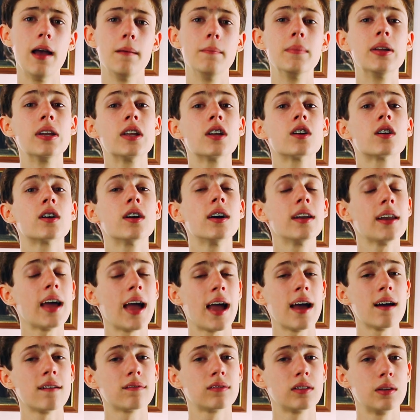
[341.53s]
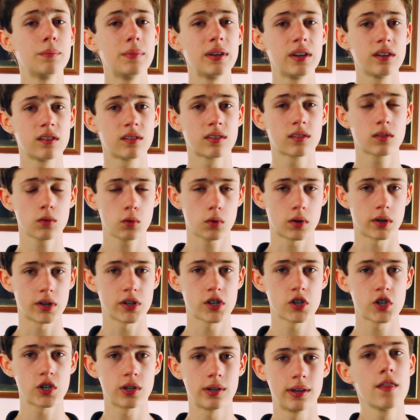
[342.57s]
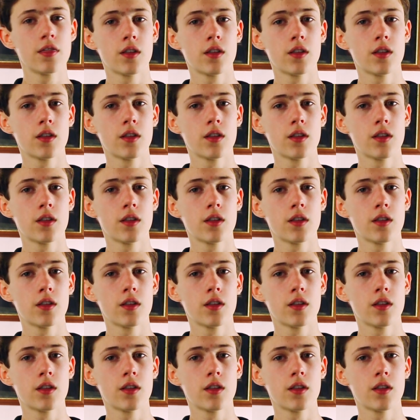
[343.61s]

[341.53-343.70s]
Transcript: meaning you're going to have limited storage.